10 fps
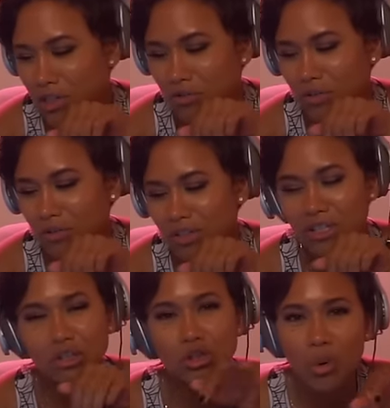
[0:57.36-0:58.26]
confusing
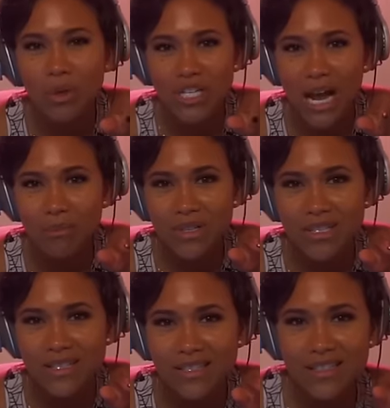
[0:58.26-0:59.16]
because so much
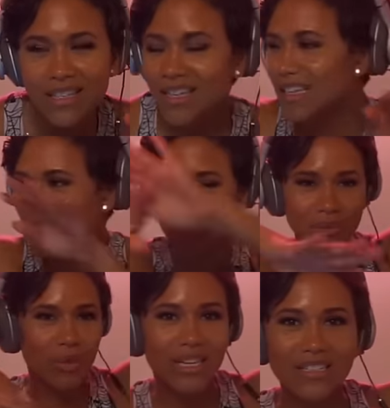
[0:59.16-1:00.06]
happens in
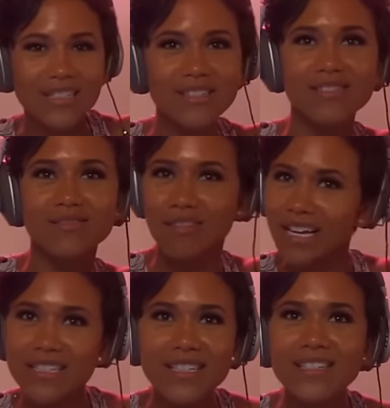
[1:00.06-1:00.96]
this space,
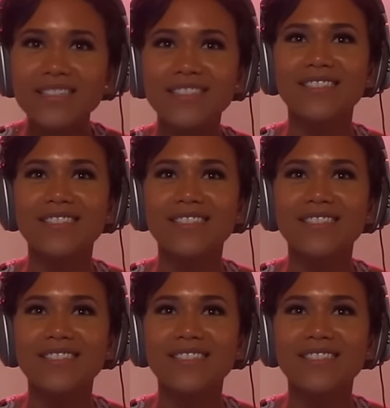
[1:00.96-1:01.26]
right, Teal?